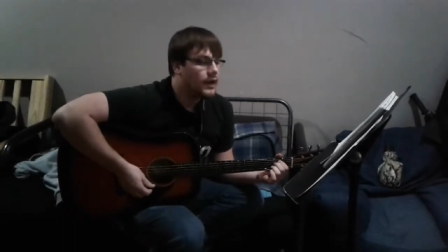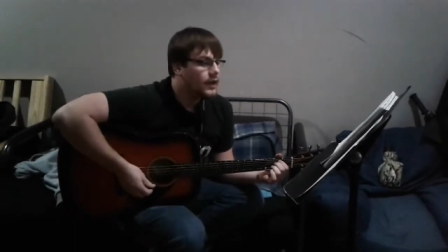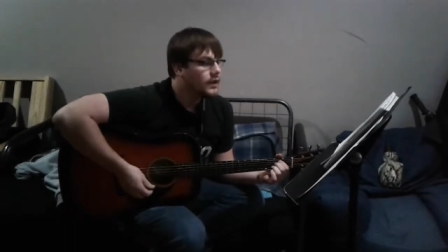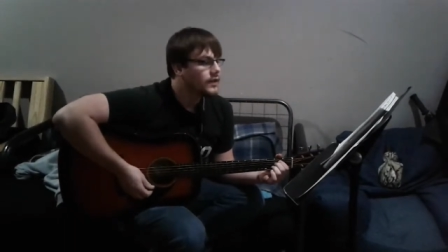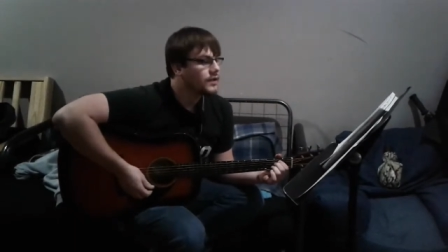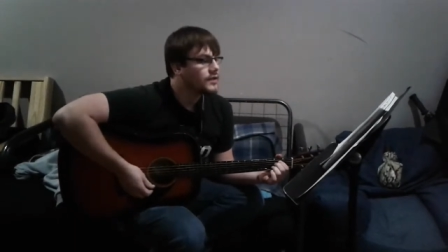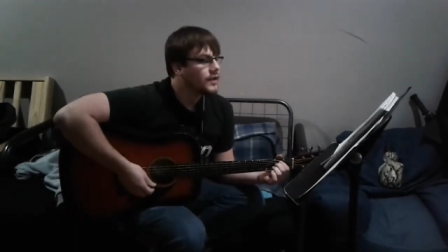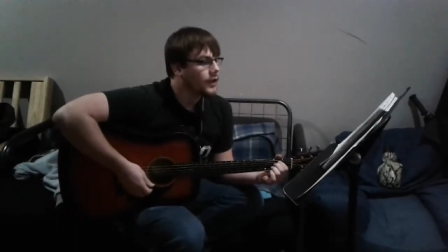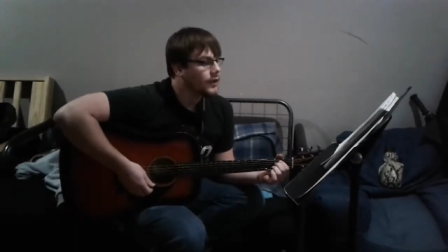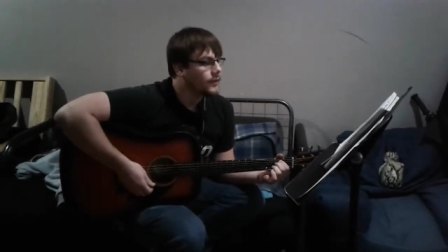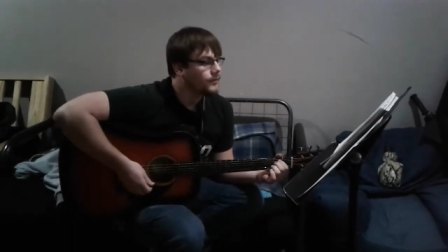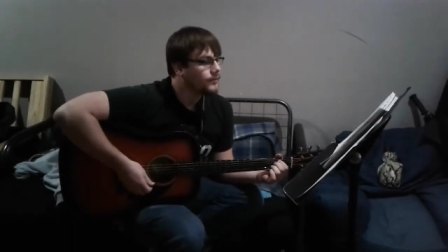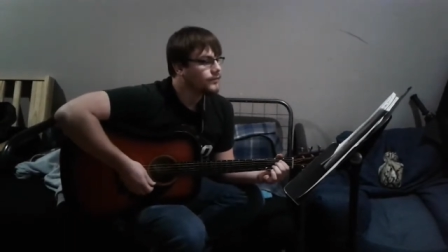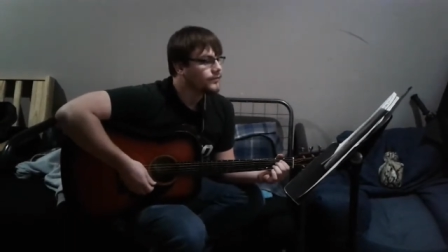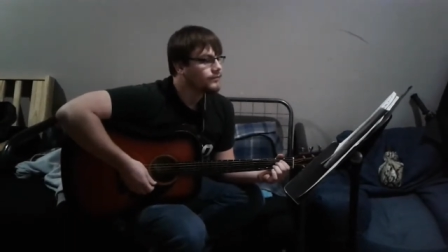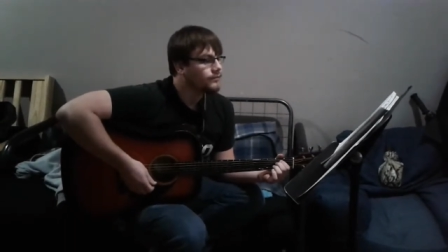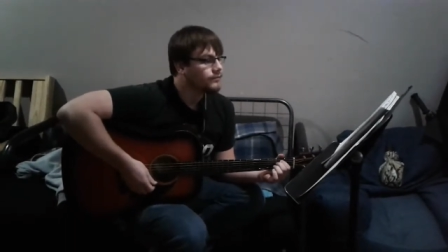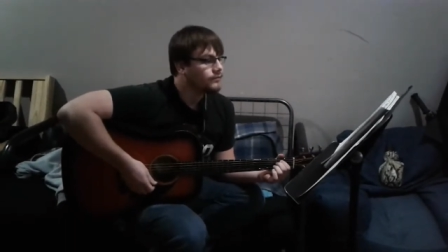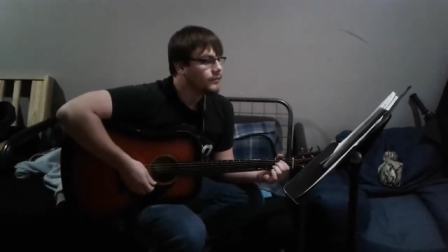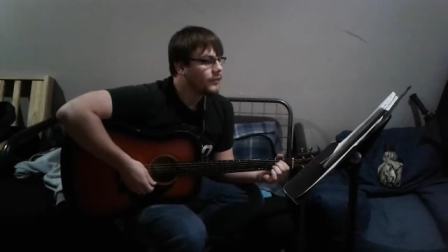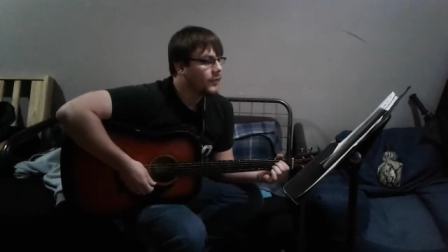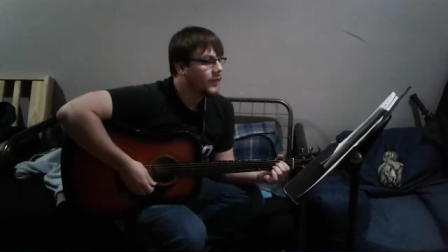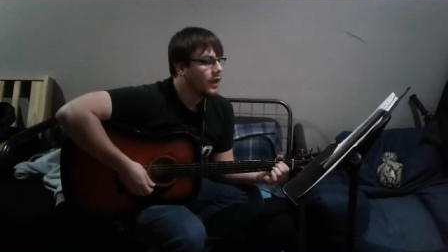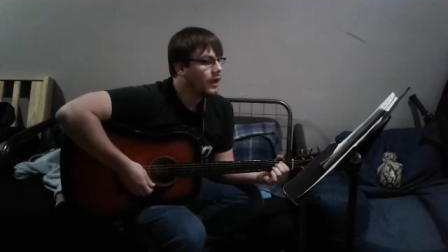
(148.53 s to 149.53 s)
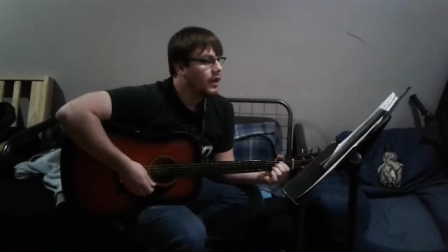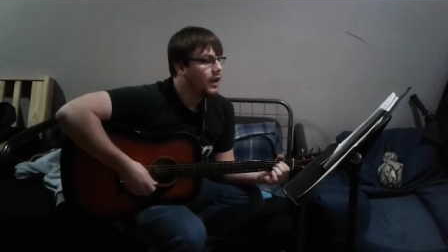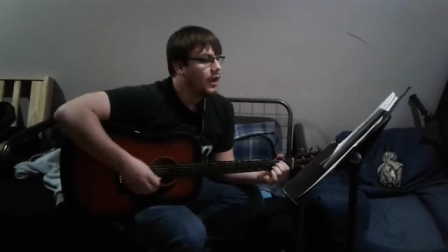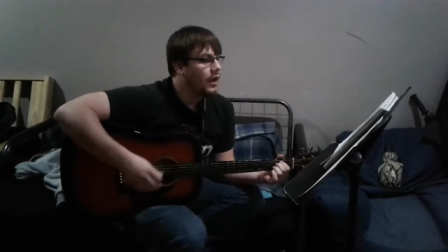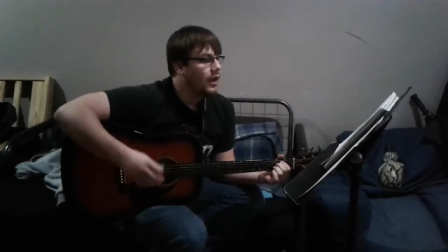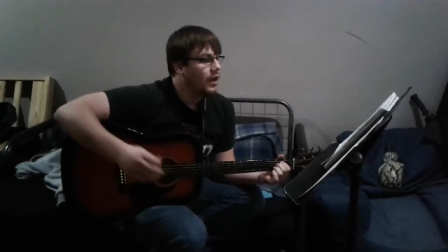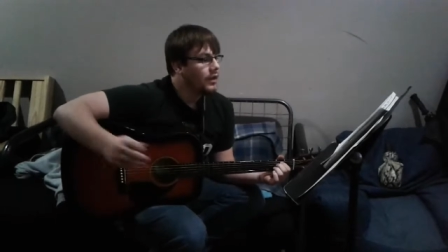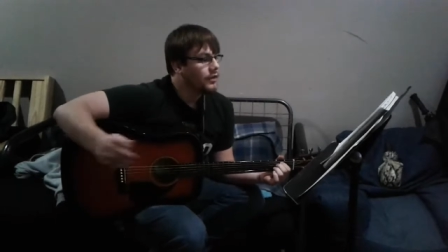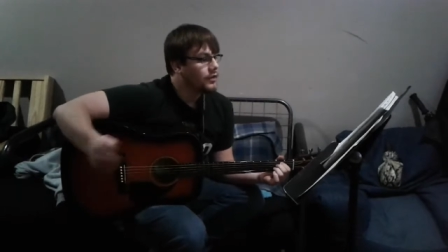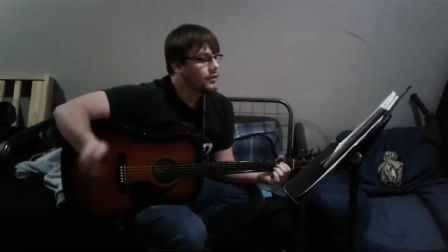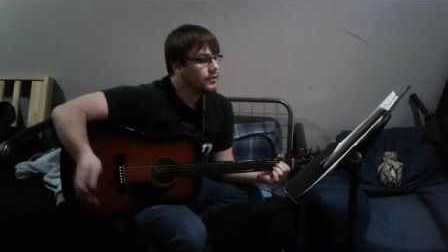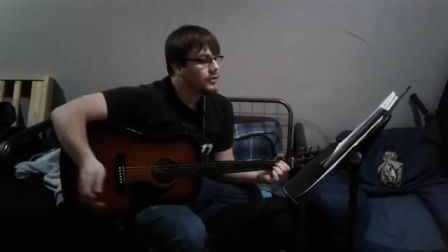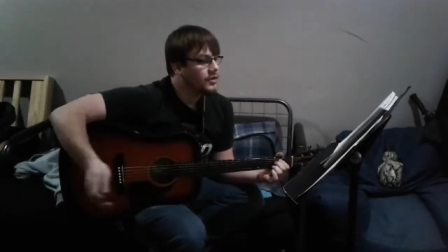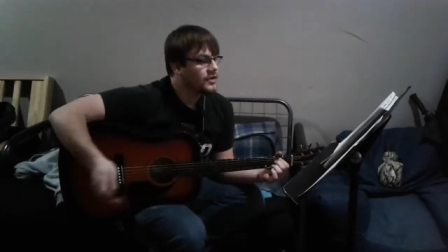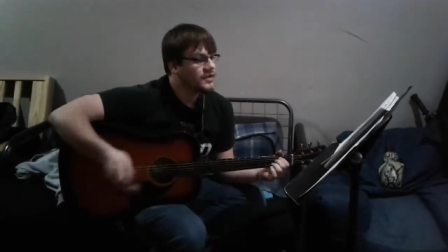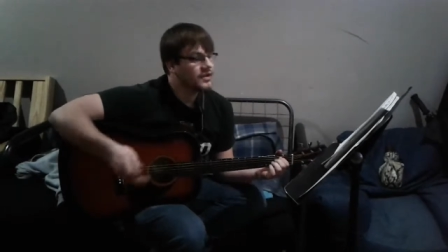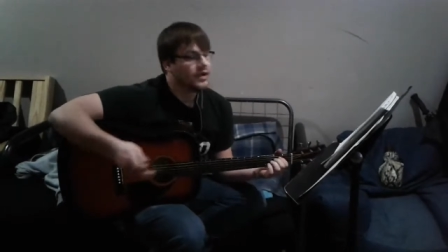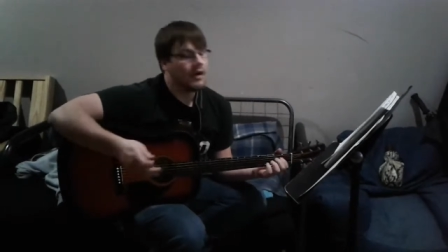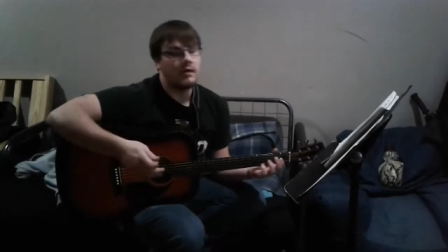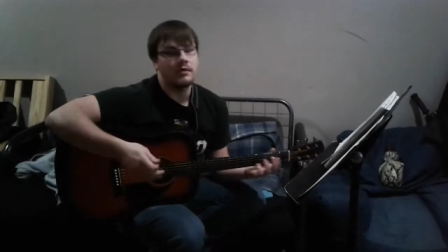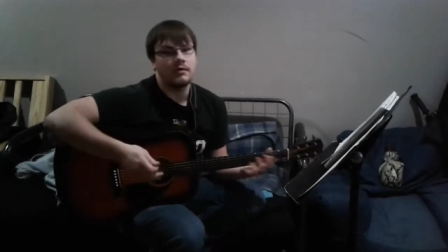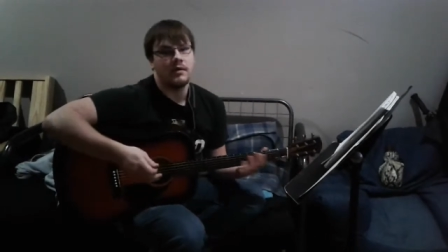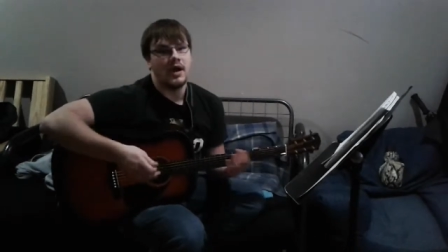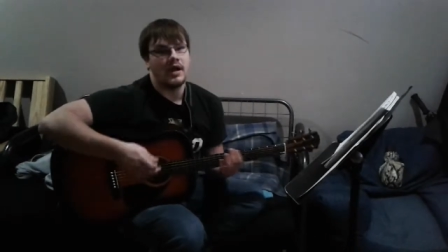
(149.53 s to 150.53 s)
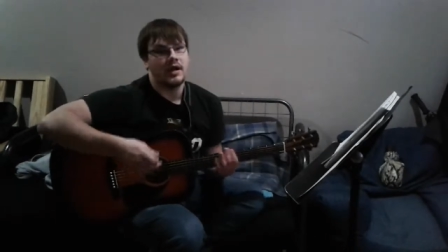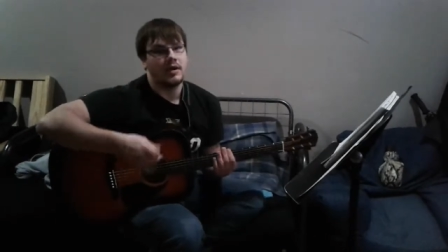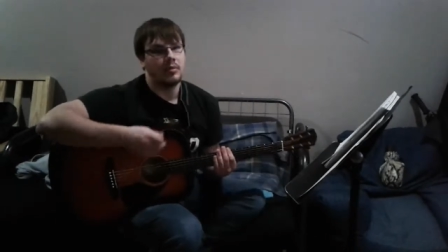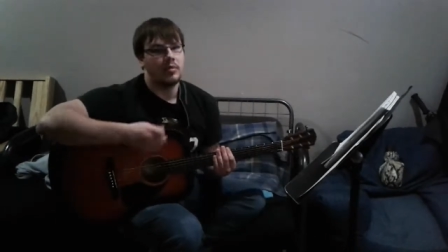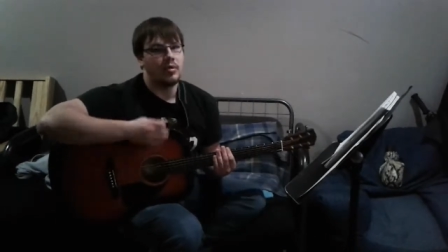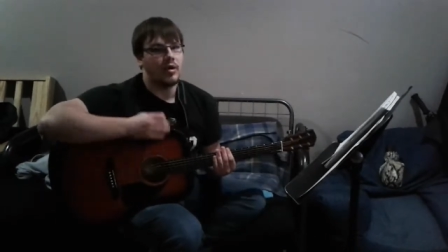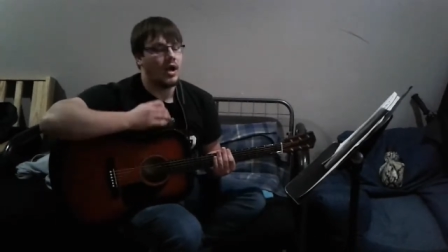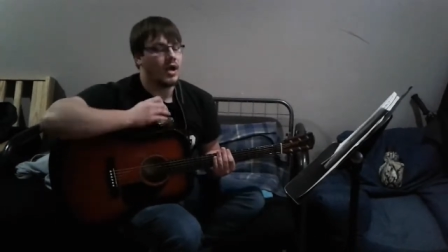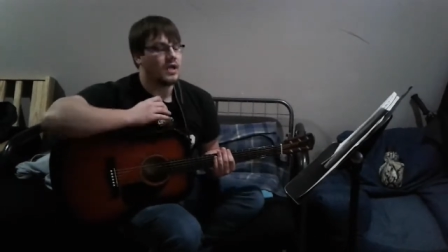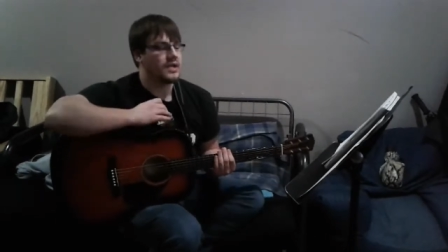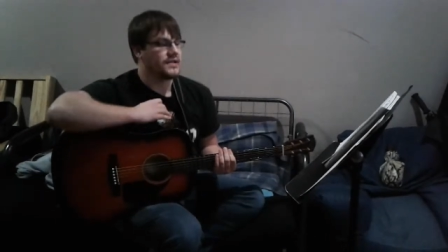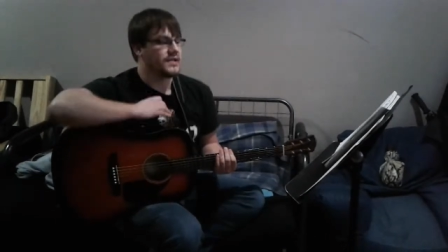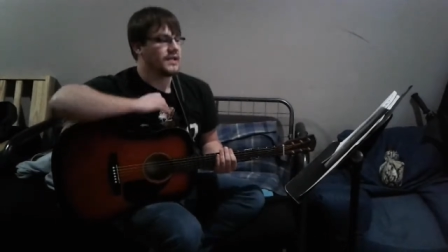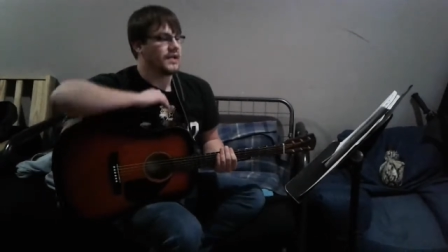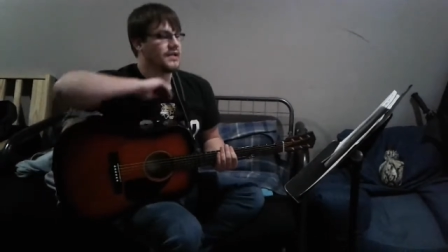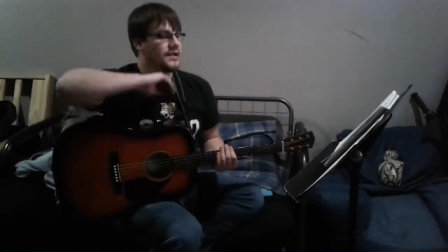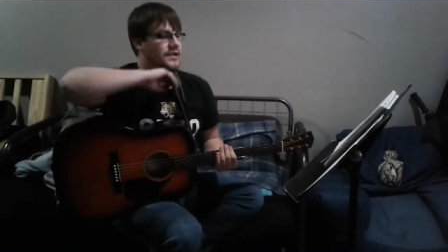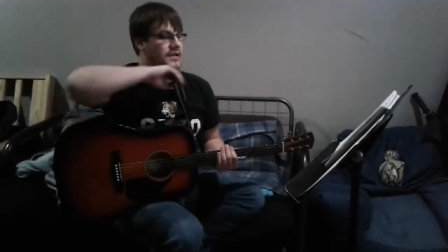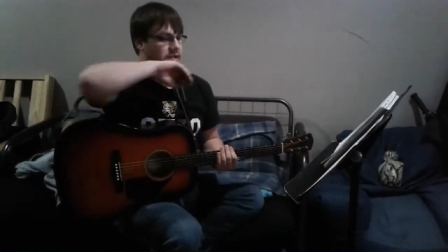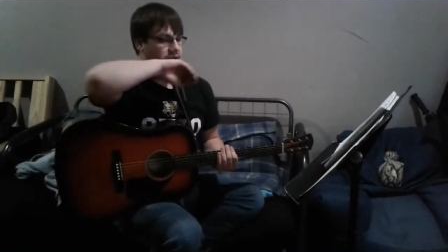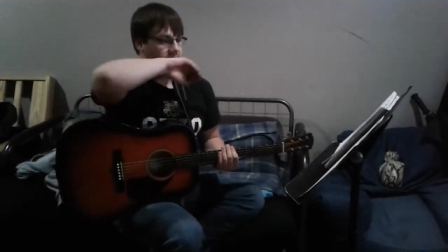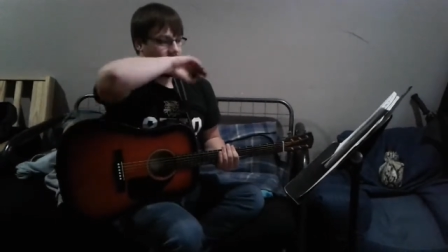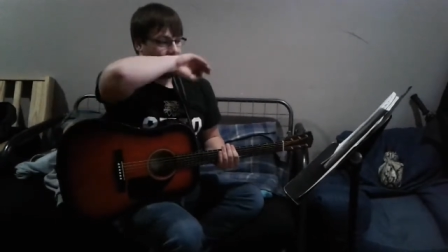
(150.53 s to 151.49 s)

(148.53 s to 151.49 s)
So, through the songwriting process,